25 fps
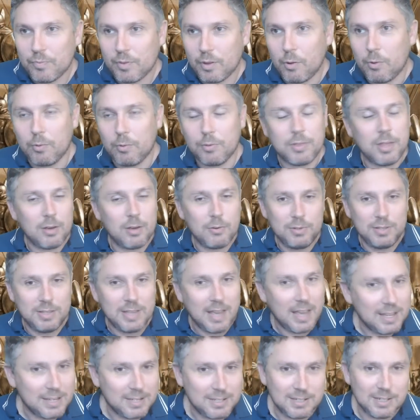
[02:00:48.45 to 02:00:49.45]
although
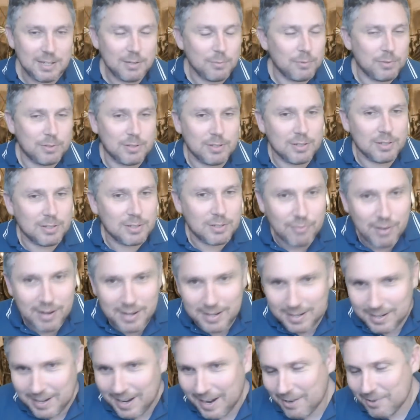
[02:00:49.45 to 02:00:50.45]
yes she was this
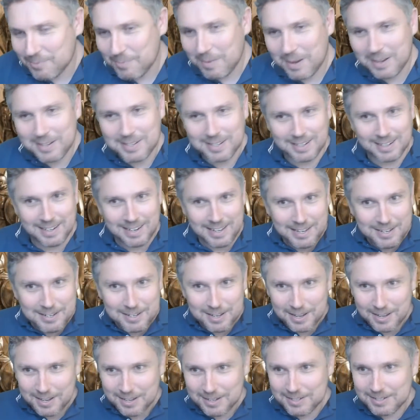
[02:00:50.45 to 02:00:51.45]
great charismatic
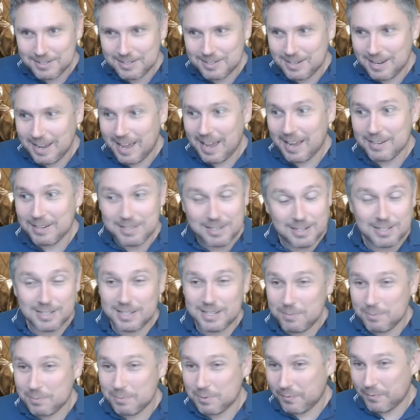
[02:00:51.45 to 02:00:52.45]
leader she actually
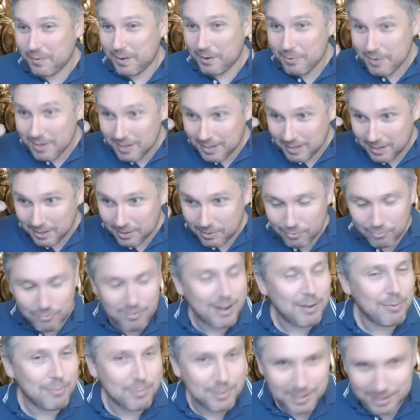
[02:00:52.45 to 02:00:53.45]
seems very
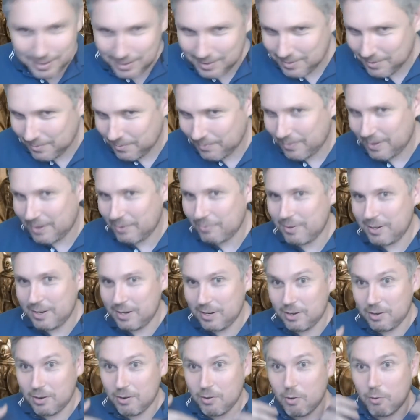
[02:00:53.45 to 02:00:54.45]
grounded very
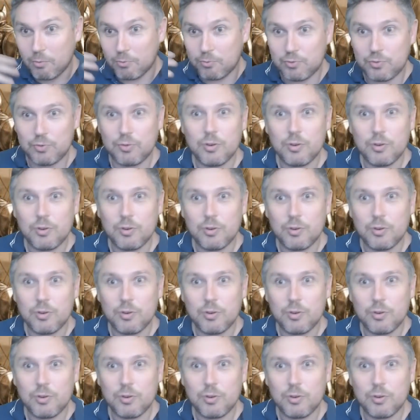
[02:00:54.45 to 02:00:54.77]
not